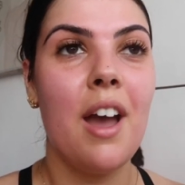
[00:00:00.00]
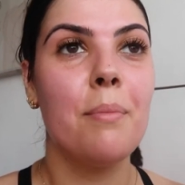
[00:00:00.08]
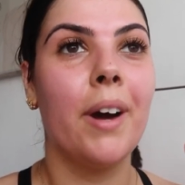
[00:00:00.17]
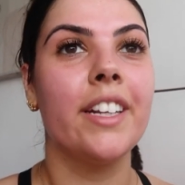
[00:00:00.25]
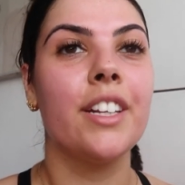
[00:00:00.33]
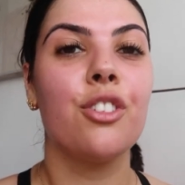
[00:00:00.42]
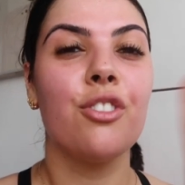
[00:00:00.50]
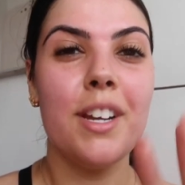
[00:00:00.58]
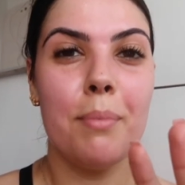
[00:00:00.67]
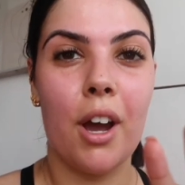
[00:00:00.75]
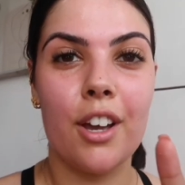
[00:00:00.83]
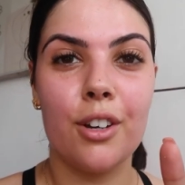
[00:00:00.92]
But I did 3
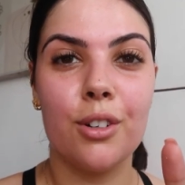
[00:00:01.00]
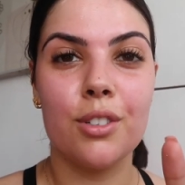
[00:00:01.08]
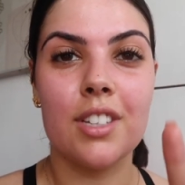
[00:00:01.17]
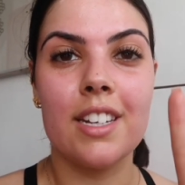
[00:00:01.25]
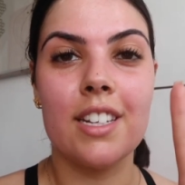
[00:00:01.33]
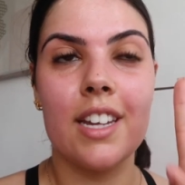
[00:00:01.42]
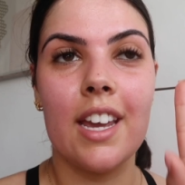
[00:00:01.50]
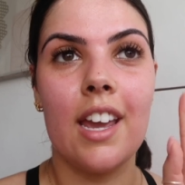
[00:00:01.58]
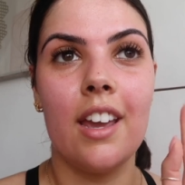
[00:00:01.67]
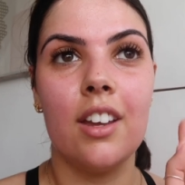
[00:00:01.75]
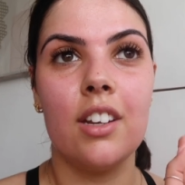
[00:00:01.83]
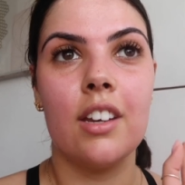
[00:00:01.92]
miles. I did it
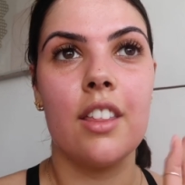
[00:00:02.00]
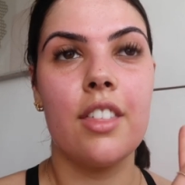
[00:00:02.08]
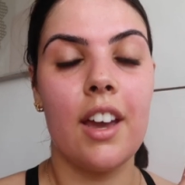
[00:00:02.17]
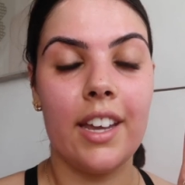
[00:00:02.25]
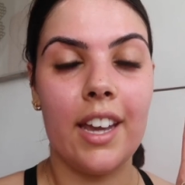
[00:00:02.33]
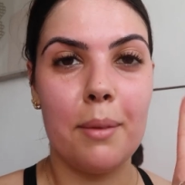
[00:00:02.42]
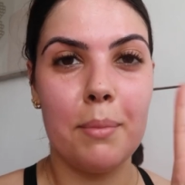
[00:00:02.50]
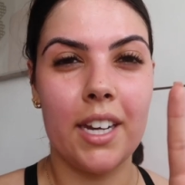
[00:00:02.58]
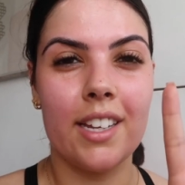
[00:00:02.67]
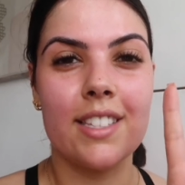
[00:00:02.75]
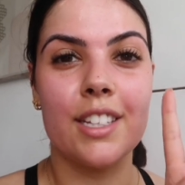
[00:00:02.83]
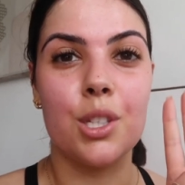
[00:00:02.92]
in 38
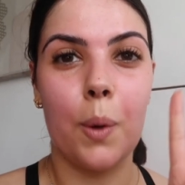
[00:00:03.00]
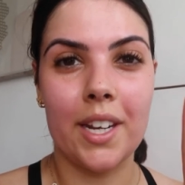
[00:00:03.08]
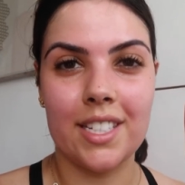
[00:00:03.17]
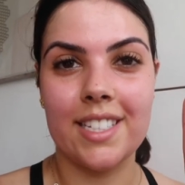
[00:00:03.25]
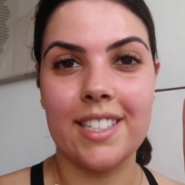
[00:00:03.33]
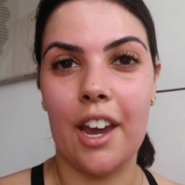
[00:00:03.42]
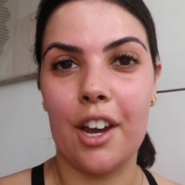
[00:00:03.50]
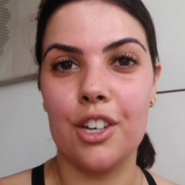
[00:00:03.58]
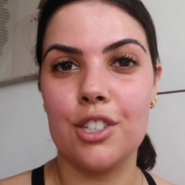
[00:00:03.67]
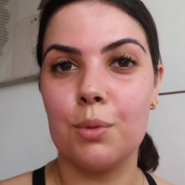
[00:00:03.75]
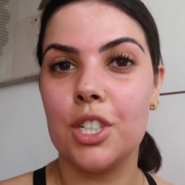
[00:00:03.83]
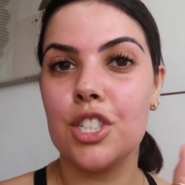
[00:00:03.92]
minutes and 20
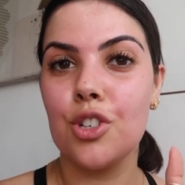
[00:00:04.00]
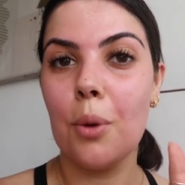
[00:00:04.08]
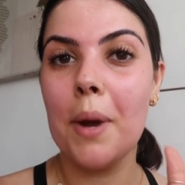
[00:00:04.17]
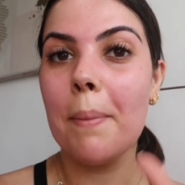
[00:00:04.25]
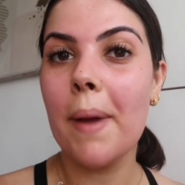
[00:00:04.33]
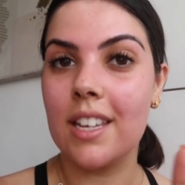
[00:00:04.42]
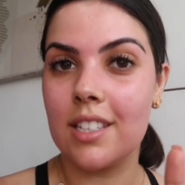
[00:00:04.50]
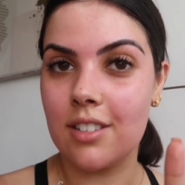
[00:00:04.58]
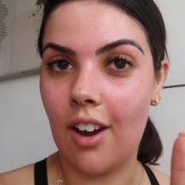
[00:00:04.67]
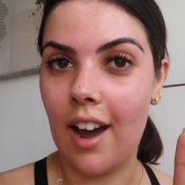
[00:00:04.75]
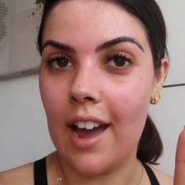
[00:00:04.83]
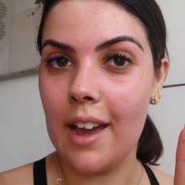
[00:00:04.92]
seconds, which is not my best
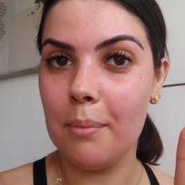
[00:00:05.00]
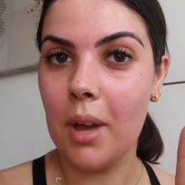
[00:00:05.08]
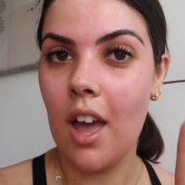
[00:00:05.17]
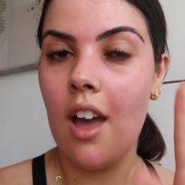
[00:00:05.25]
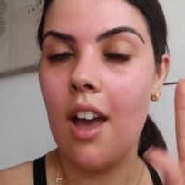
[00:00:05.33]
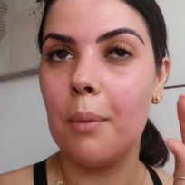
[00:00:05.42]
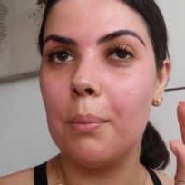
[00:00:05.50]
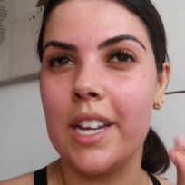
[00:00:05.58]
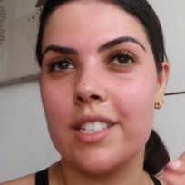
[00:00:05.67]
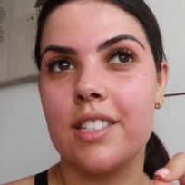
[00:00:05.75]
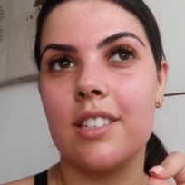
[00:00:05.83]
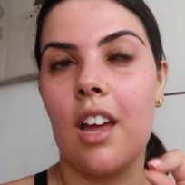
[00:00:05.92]
time, but
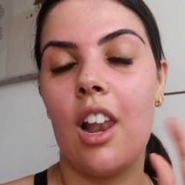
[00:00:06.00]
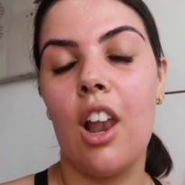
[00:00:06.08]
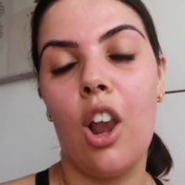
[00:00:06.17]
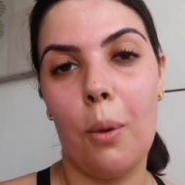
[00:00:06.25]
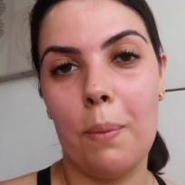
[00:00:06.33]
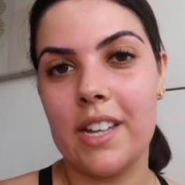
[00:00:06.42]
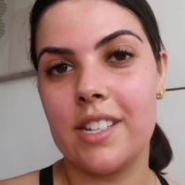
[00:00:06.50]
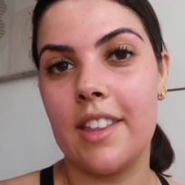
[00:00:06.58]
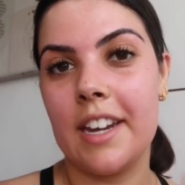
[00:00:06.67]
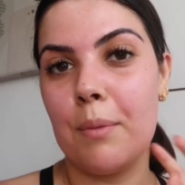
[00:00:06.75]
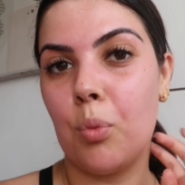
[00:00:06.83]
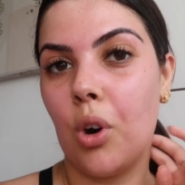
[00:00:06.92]
it's a lot better
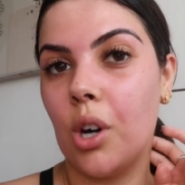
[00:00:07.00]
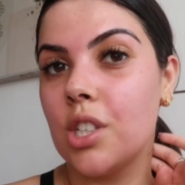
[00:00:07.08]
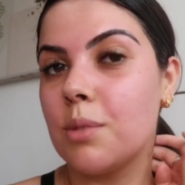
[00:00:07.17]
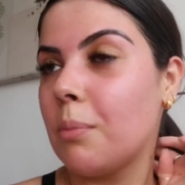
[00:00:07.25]
than it was.